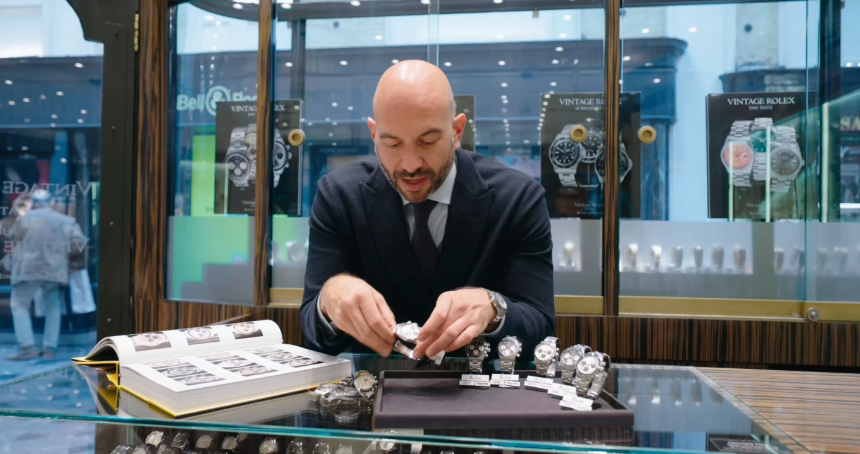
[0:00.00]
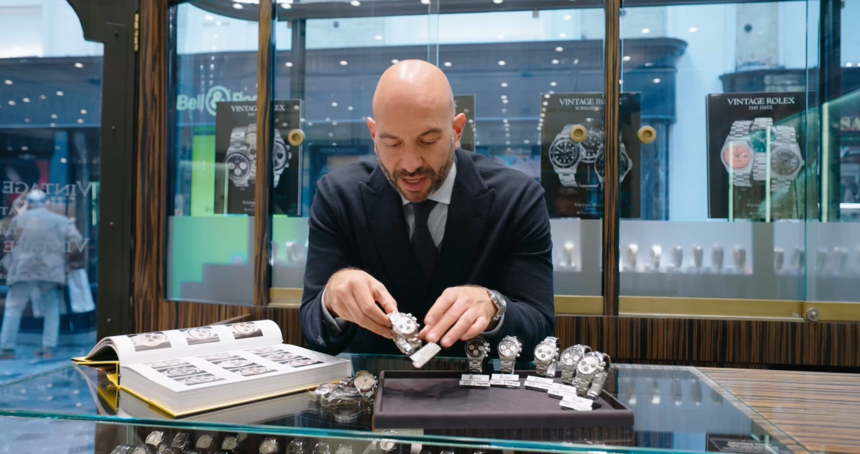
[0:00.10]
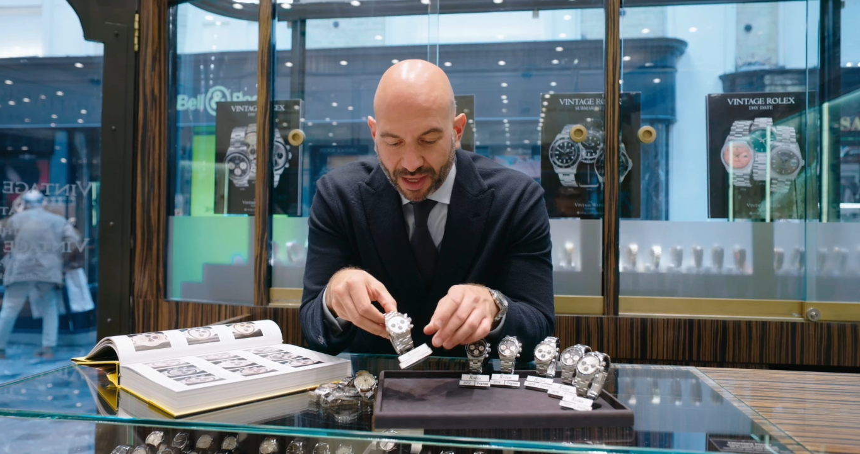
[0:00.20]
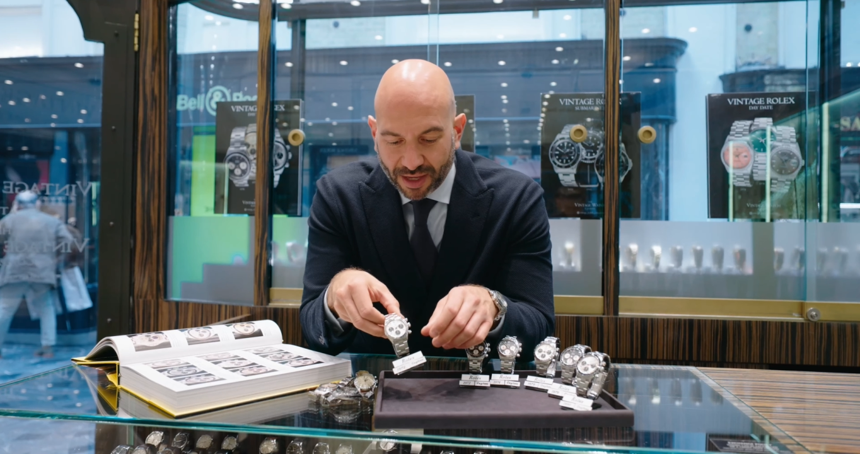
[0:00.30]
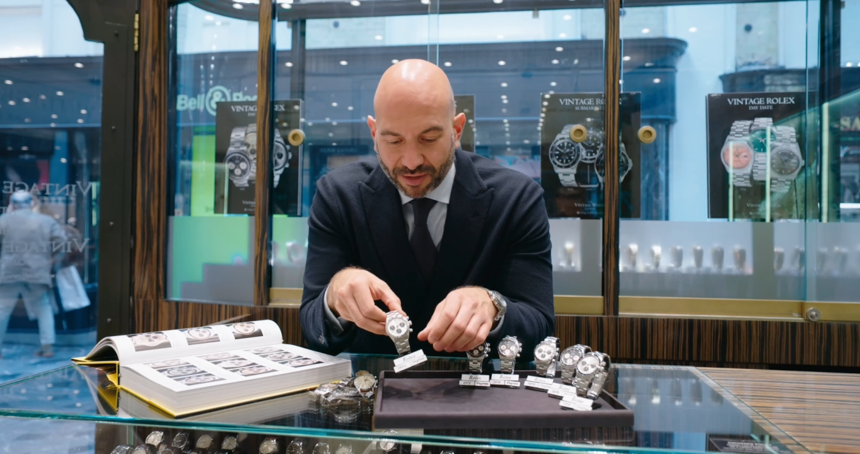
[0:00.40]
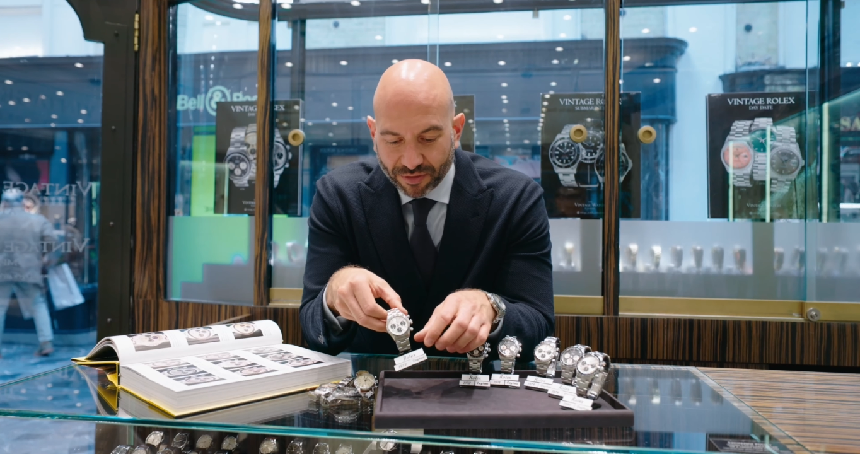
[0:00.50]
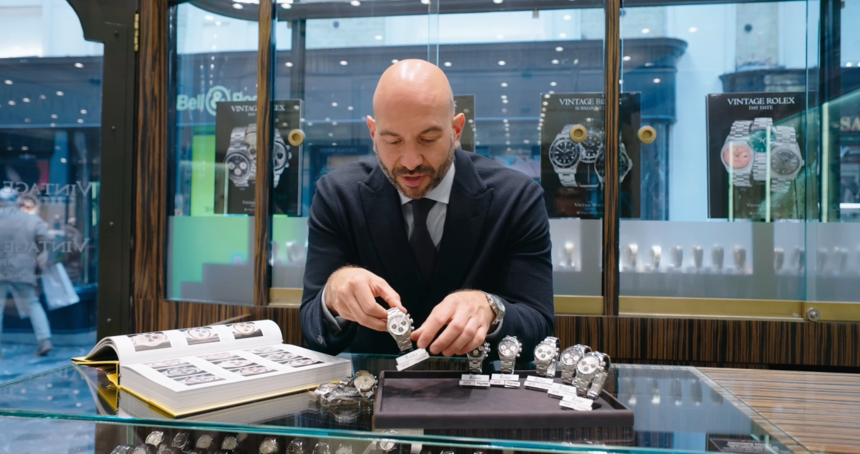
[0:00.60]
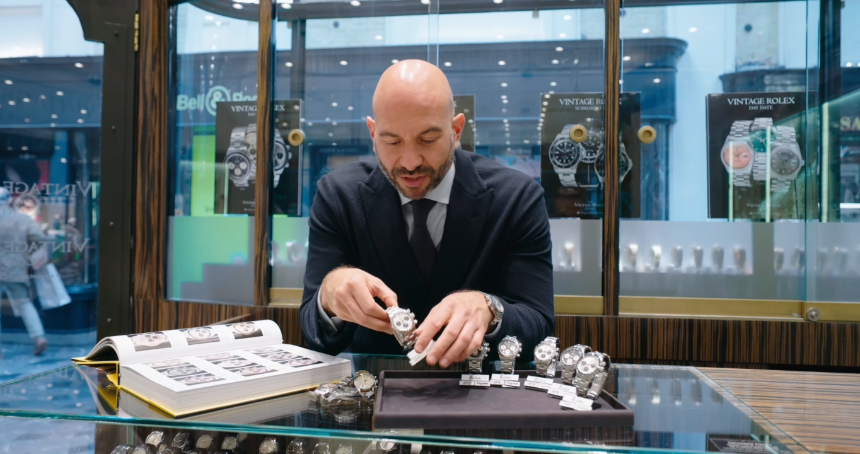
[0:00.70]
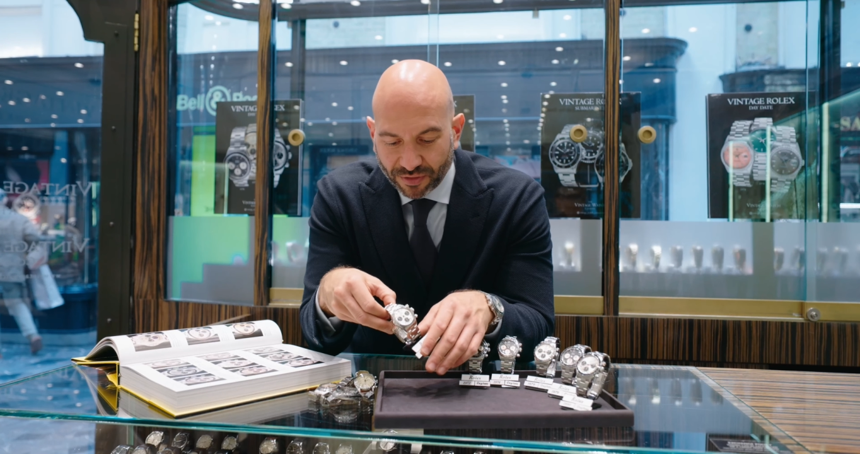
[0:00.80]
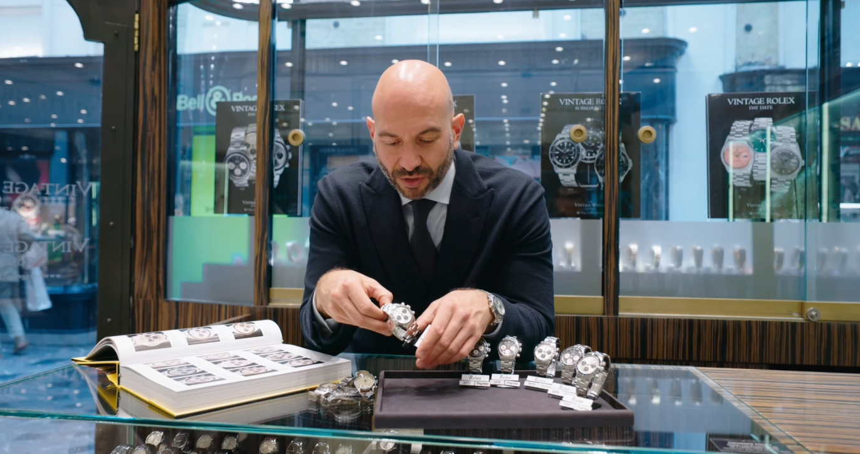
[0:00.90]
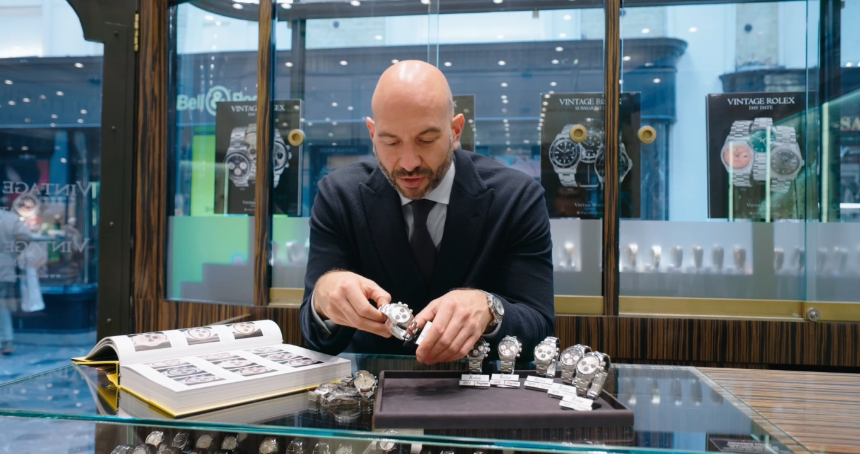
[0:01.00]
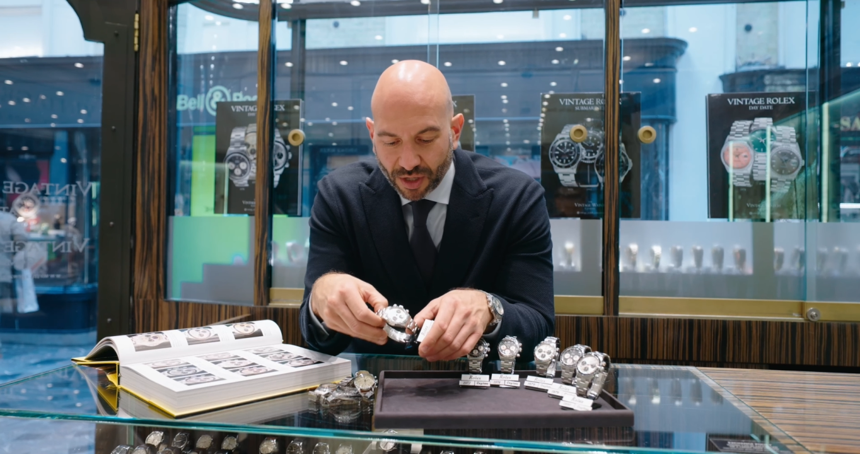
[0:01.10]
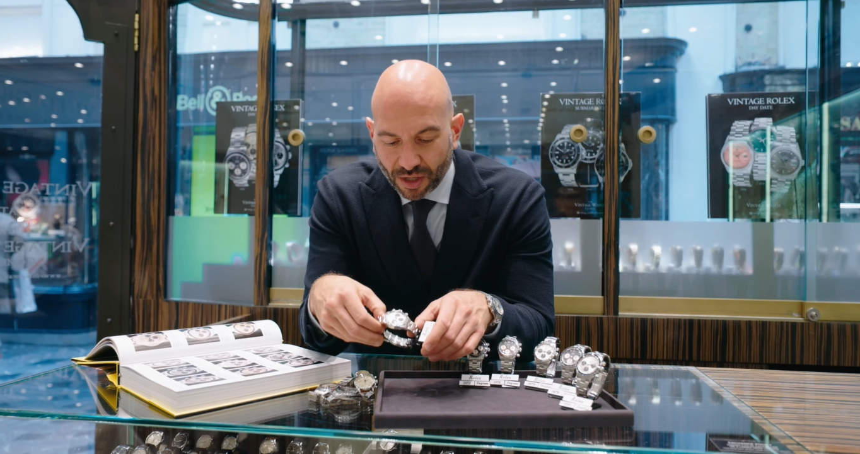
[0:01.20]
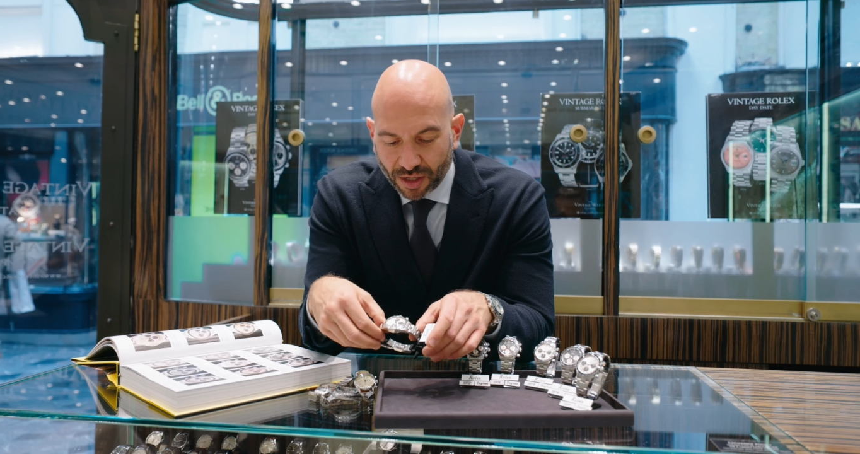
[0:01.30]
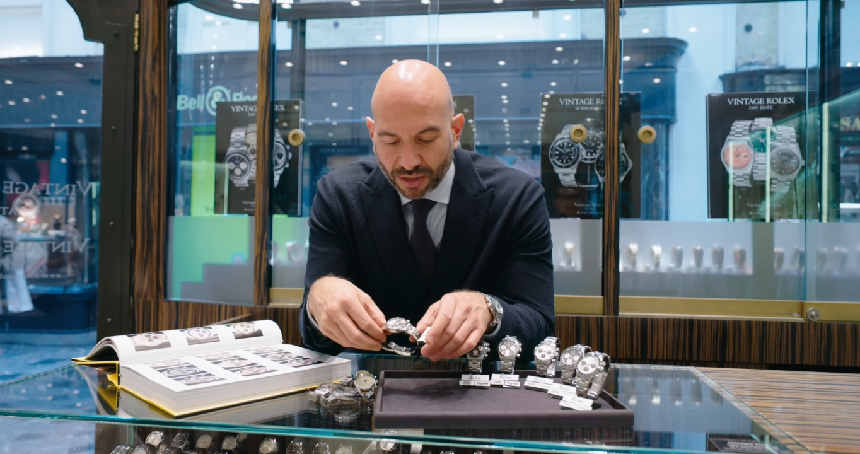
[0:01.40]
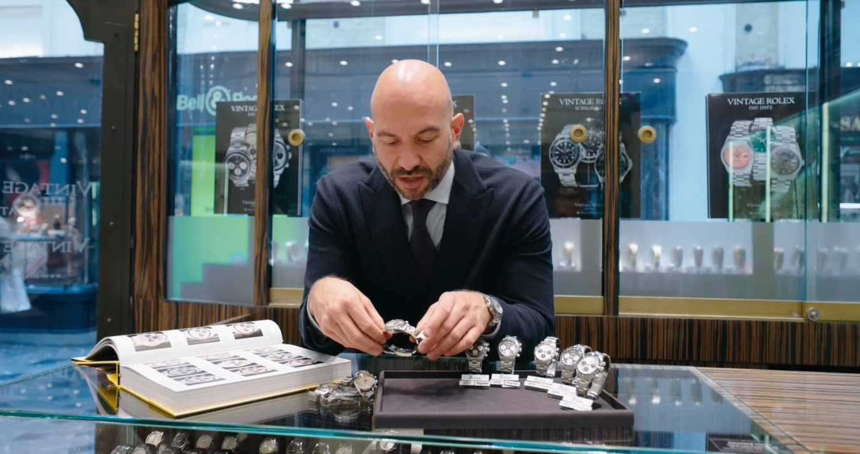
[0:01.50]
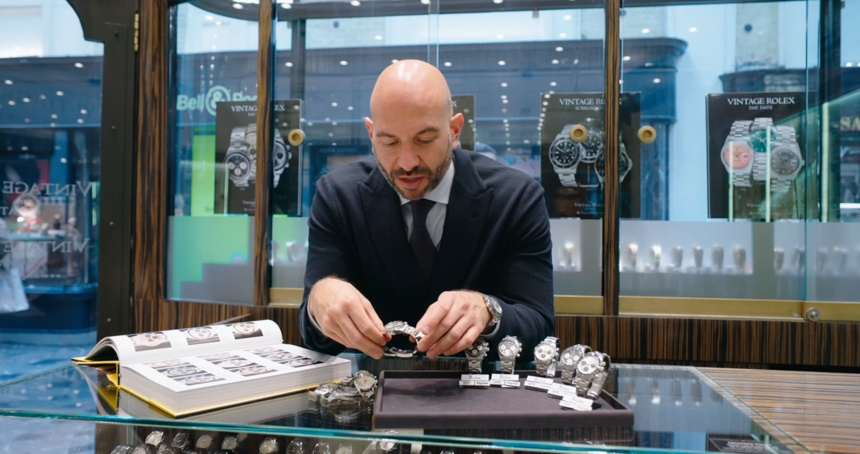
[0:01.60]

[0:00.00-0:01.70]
here in front of you, an